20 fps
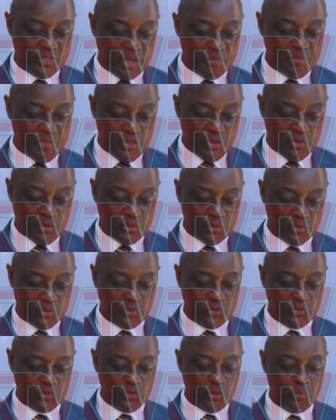jabio
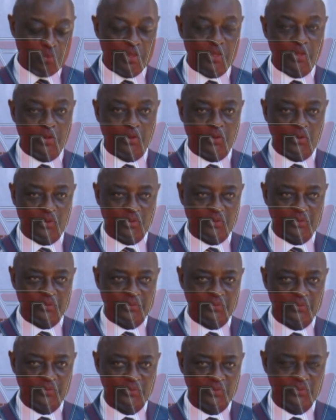or jobio
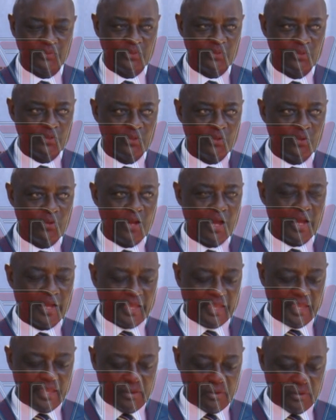or
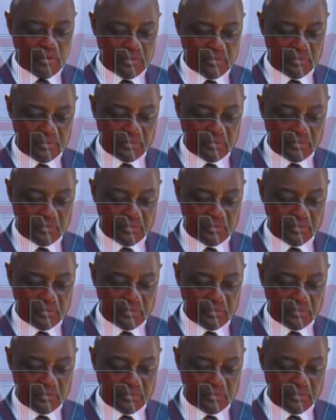akeo,